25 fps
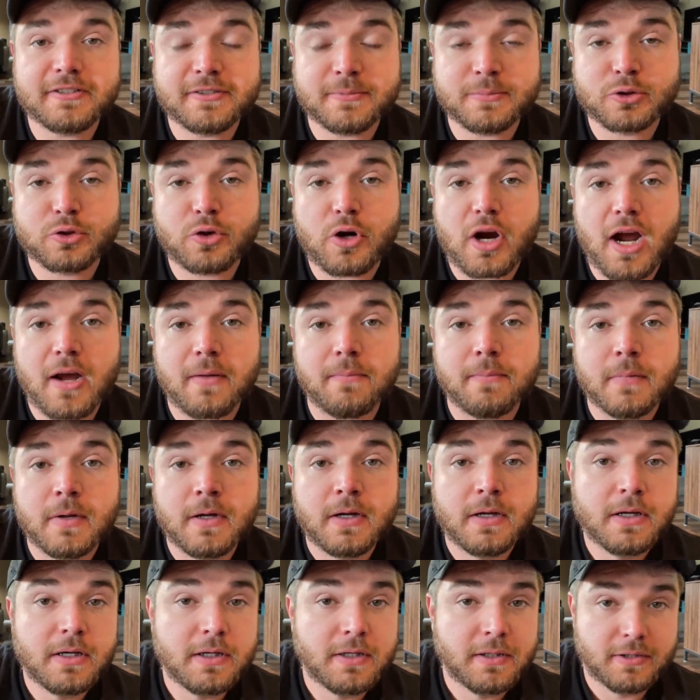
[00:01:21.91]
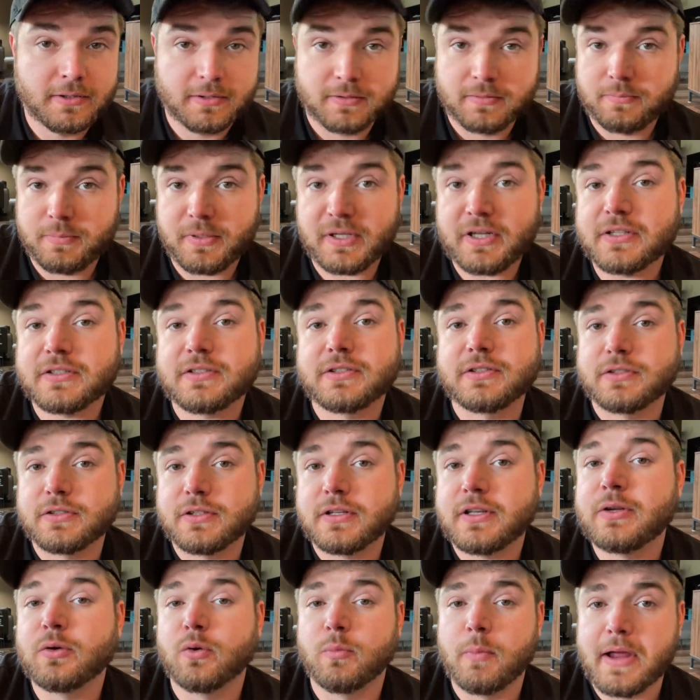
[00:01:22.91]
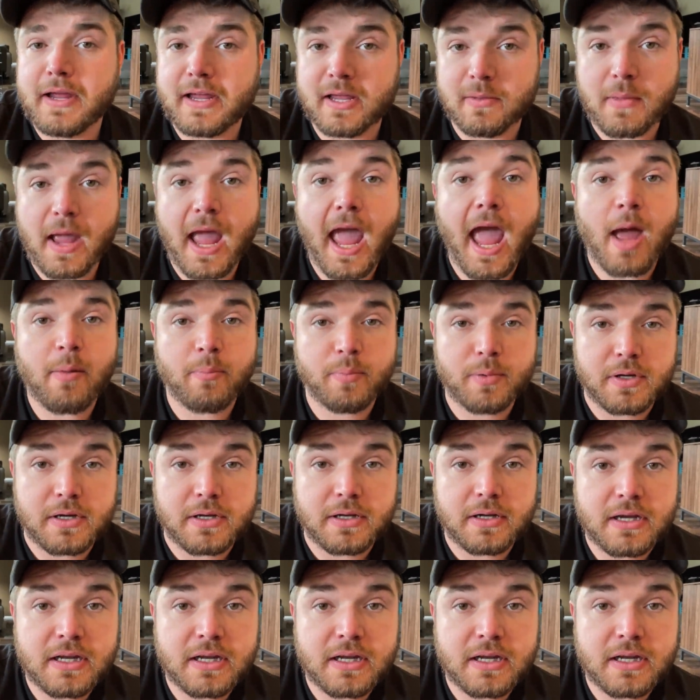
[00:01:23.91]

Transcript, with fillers: subscribe because it will make him happy.